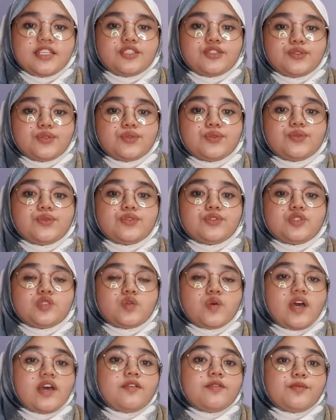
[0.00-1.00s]
to
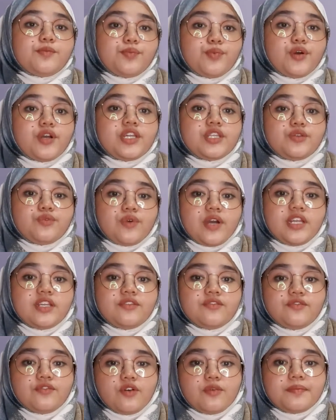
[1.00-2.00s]

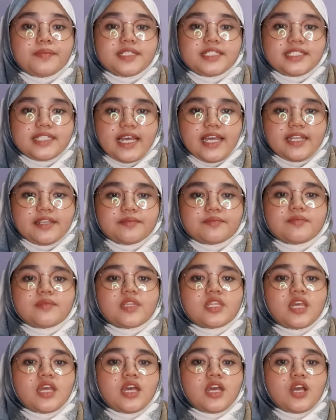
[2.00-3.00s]
12.14%,
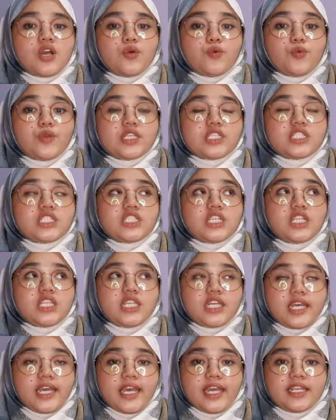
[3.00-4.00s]
which
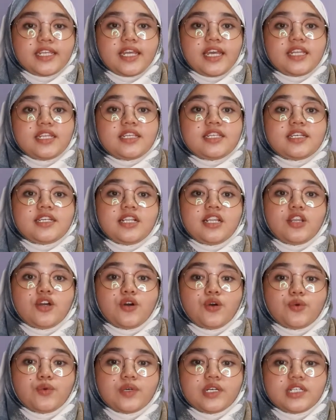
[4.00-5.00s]
indicate that the
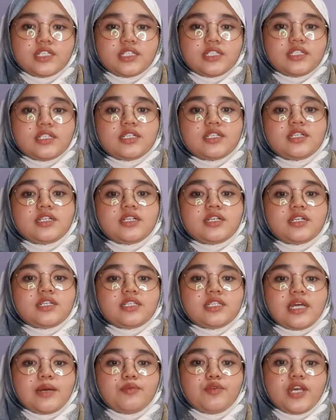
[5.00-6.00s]
lower
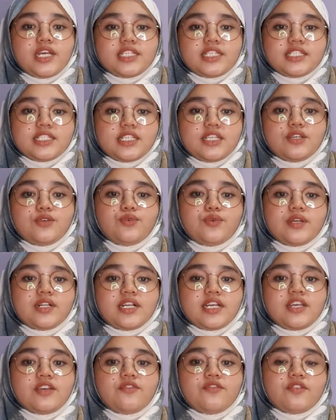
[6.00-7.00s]
WSEC will
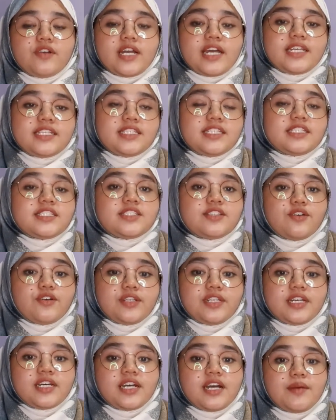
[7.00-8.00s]
give rises
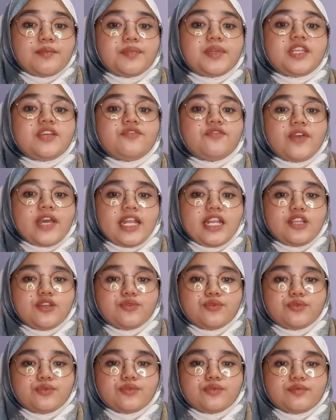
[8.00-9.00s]
on the company value.
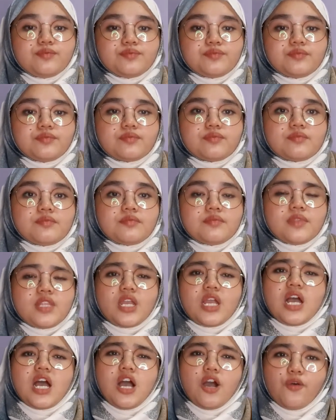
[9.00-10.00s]

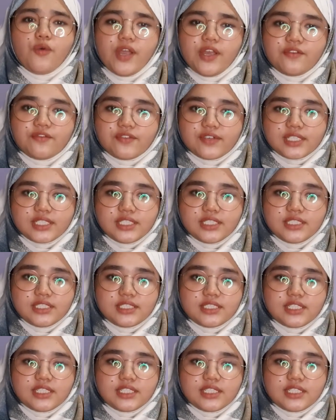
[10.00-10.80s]
However,